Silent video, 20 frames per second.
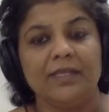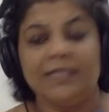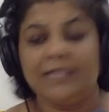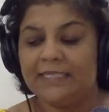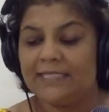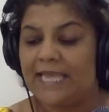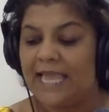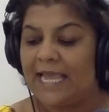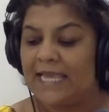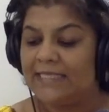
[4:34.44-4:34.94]

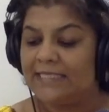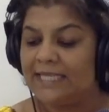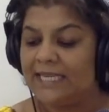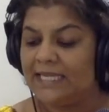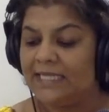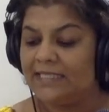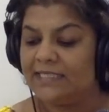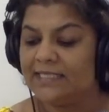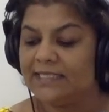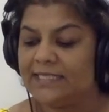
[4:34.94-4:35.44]
The
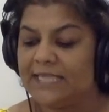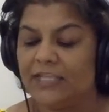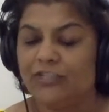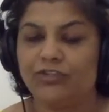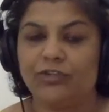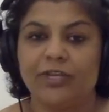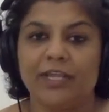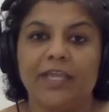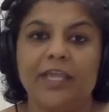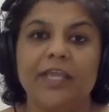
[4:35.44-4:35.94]
18th
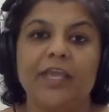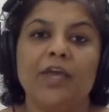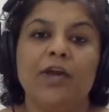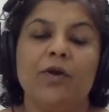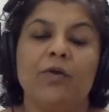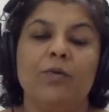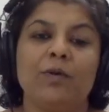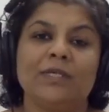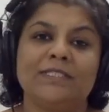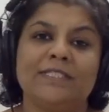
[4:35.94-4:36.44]
century
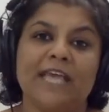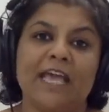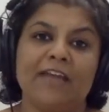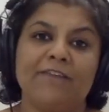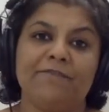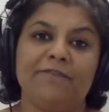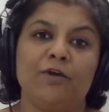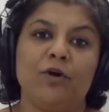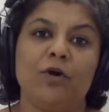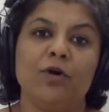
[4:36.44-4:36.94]
was
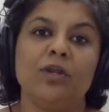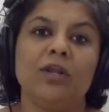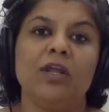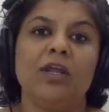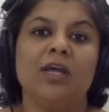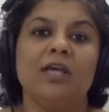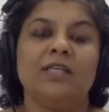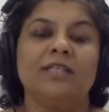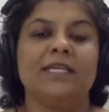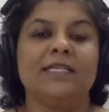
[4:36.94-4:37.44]
therefore
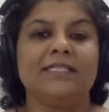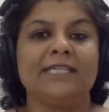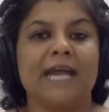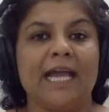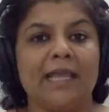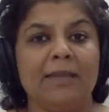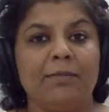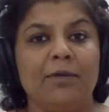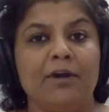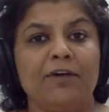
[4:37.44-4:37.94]
the
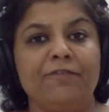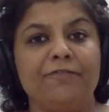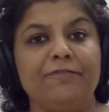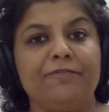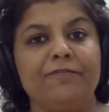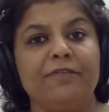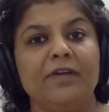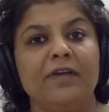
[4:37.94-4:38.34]
time of